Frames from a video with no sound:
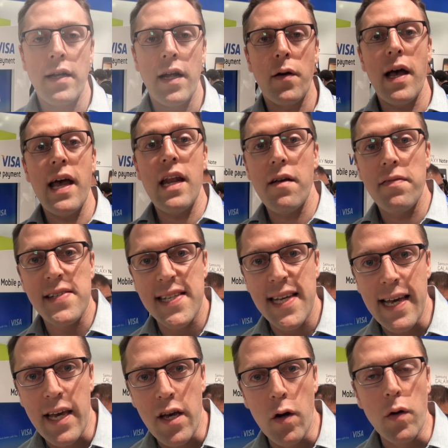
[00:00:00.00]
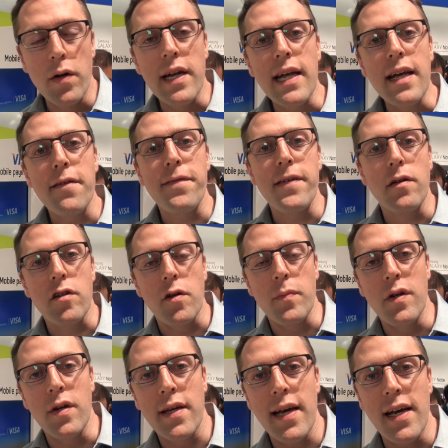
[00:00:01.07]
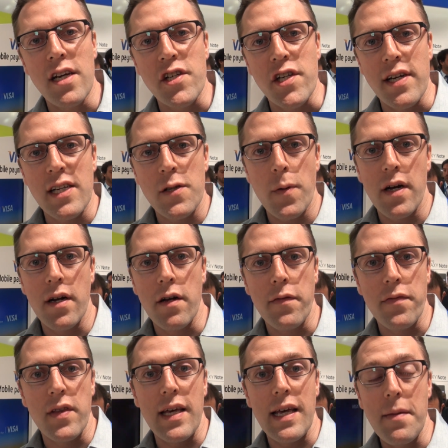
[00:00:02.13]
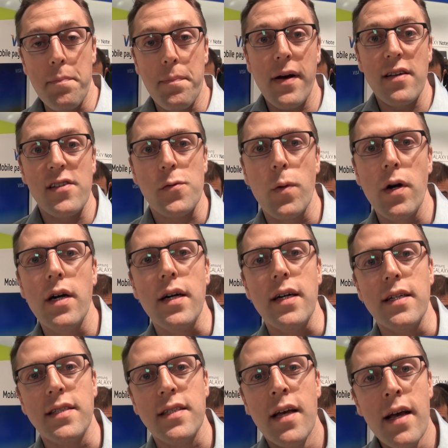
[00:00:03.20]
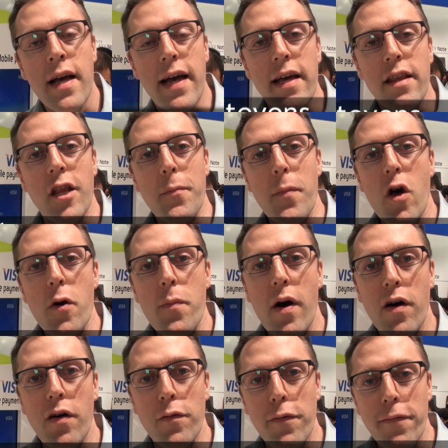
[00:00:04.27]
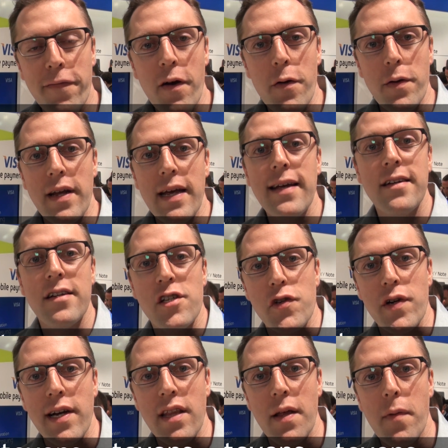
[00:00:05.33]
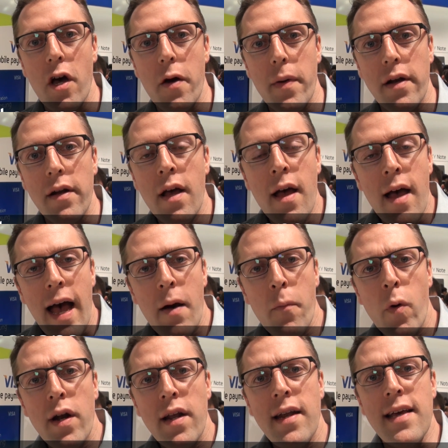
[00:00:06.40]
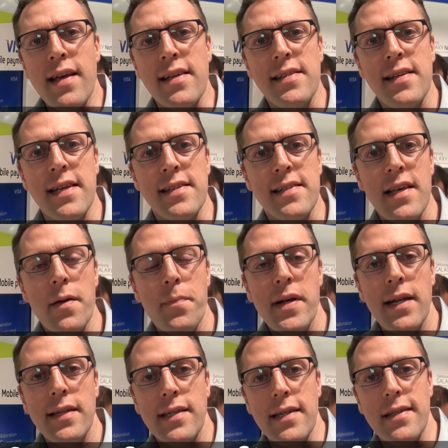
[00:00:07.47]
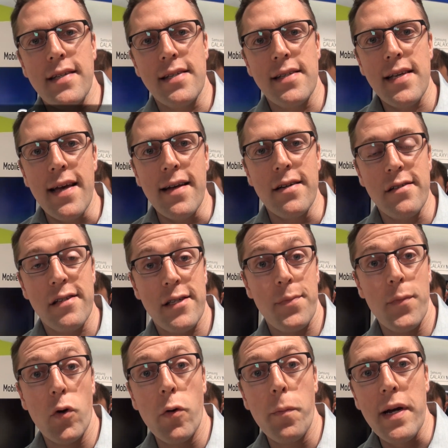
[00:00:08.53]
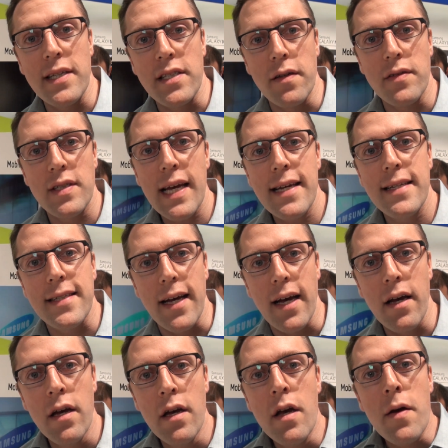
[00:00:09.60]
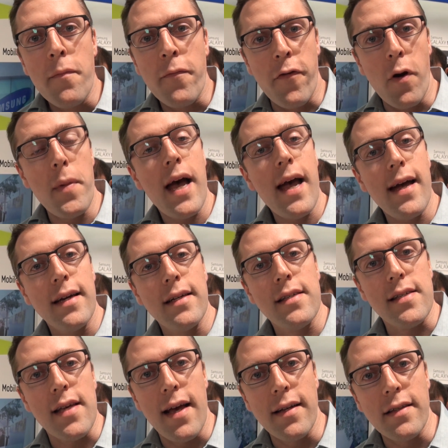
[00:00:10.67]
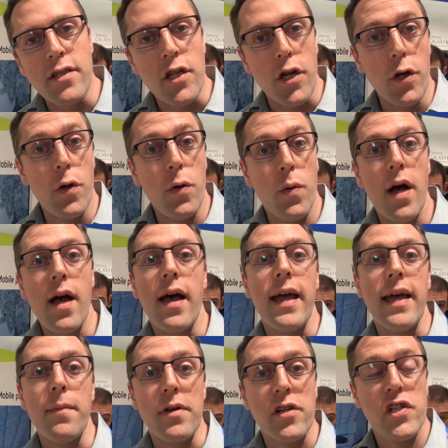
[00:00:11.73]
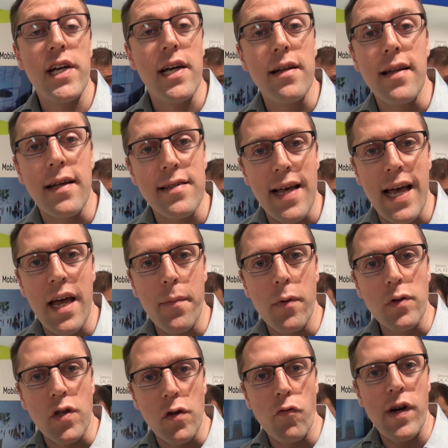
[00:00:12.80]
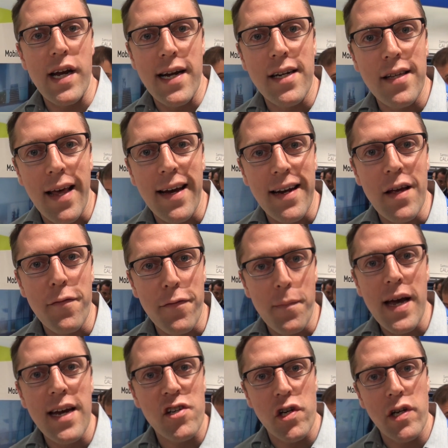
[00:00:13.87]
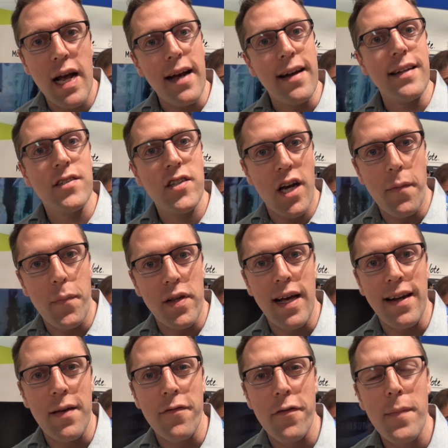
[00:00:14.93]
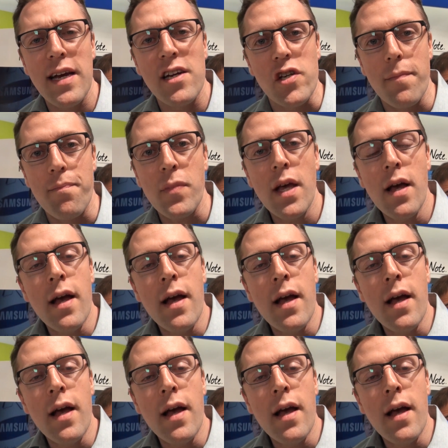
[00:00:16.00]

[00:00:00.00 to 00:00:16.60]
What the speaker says: Now, NFC, or near field communication, is one of the buzzwords in the mobile phone industry at the moment. And what it is the ability to send small bits of data from a handset to a machine that's able to read that information and interpret that information.